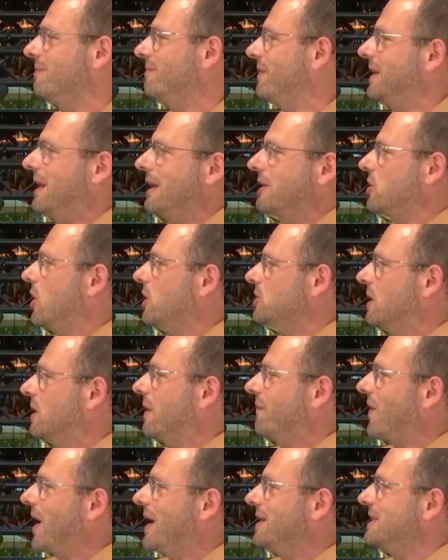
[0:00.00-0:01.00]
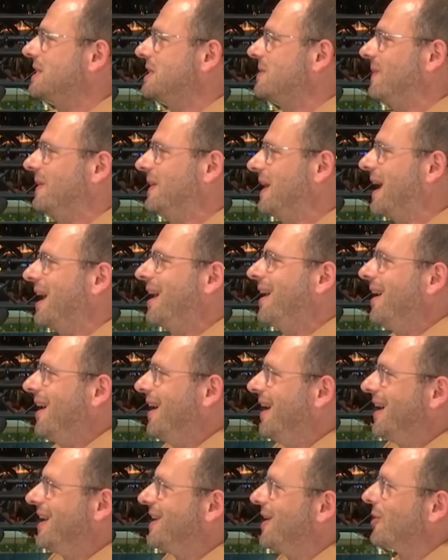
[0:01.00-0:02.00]
when they talk friends, when they
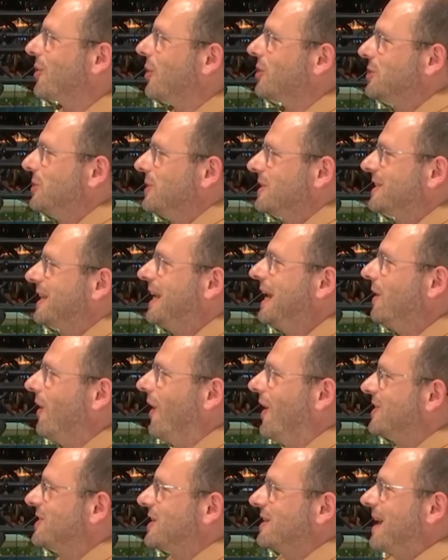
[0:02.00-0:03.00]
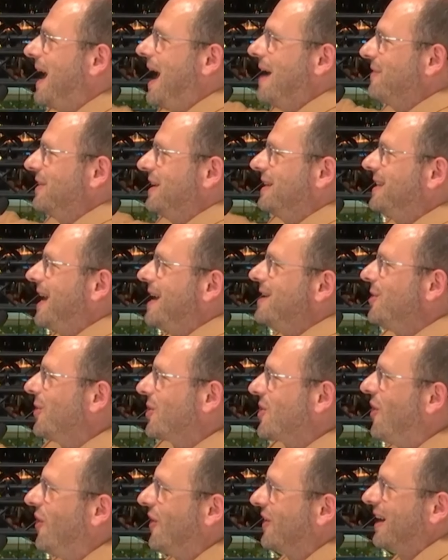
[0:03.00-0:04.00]
go to a ski lodge and they have a Nintendo
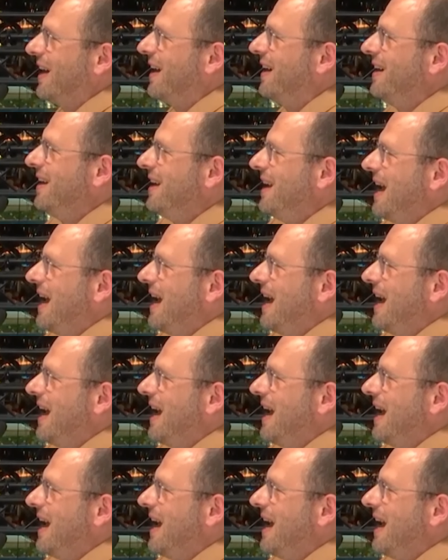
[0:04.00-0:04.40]
corner.